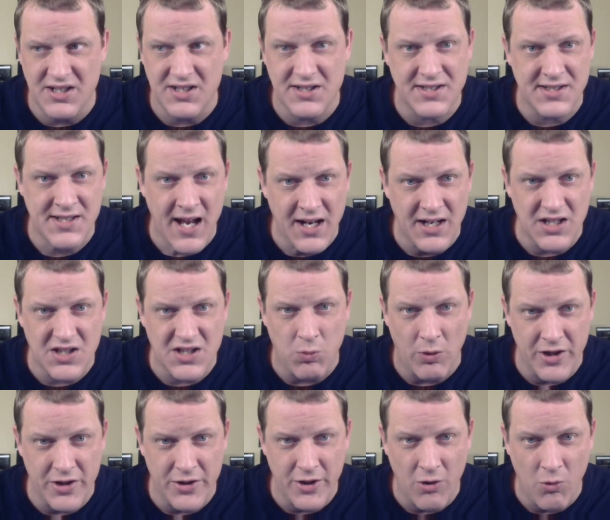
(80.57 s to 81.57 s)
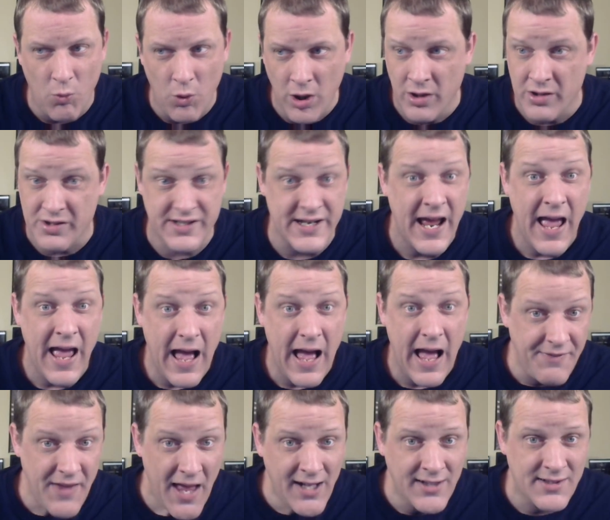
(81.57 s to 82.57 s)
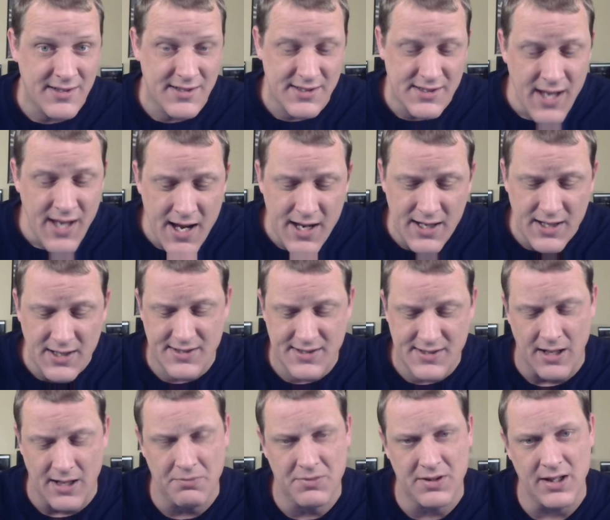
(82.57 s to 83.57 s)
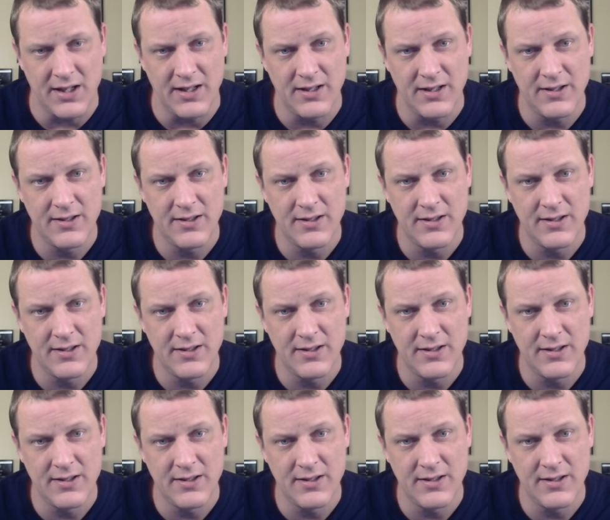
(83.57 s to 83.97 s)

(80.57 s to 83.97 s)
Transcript: Instead, it's one of their worst. And that's saying something.